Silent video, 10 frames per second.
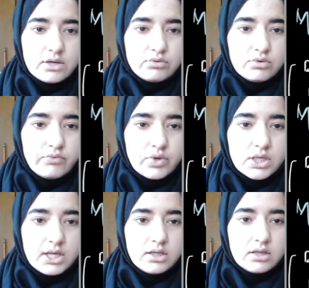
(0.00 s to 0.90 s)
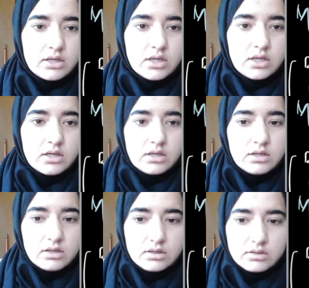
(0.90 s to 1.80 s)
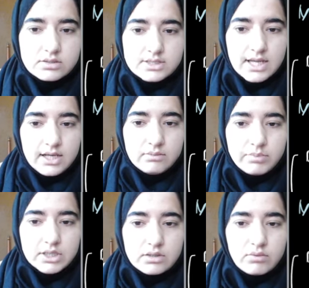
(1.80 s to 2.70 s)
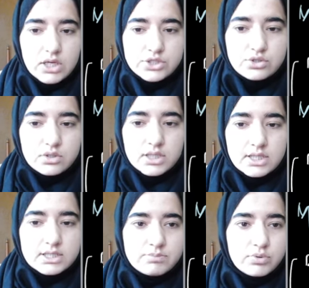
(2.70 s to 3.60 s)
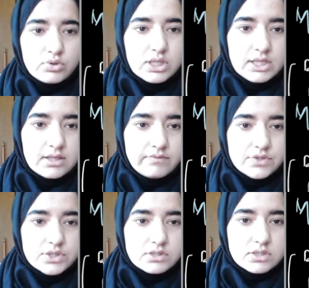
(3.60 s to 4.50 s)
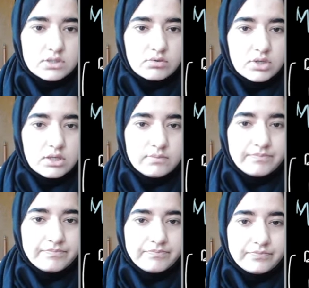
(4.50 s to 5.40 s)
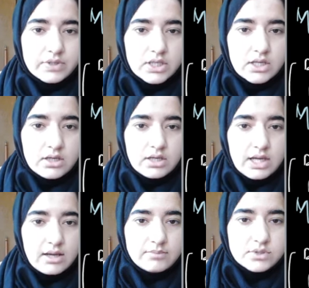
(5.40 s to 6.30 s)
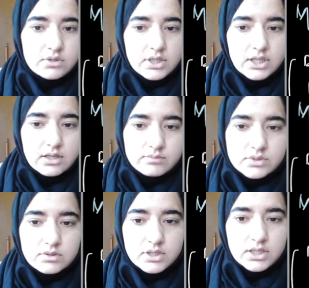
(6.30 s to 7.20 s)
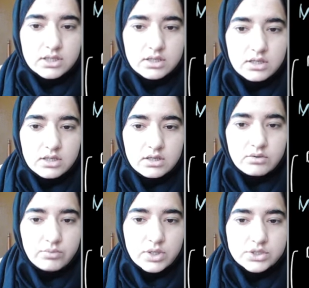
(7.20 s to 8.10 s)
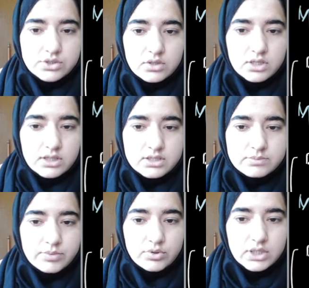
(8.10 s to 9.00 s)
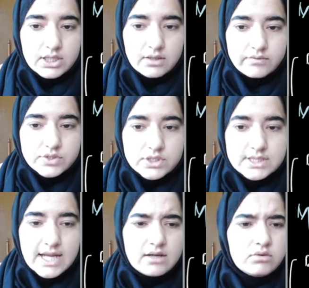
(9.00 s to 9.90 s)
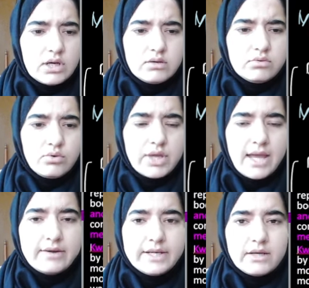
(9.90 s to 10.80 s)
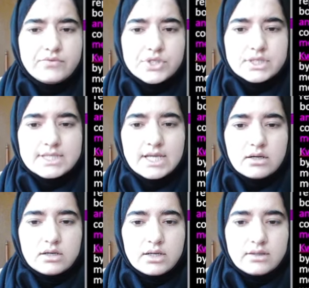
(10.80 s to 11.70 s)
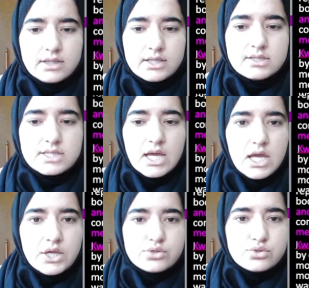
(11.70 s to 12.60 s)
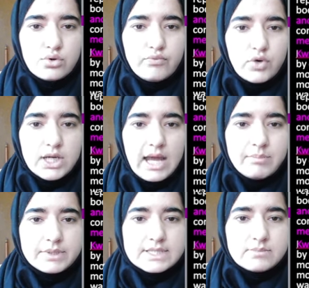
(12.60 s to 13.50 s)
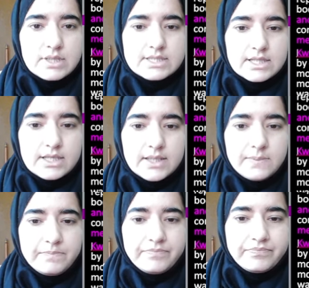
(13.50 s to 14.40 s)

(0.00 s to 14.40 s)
I don't know what I said, but kwashiorkor is protein deficiency. Okay, I'm sorry. Kwashiorkor is protein deficiency, and no calorie deficiency occur in this. So what happens basically?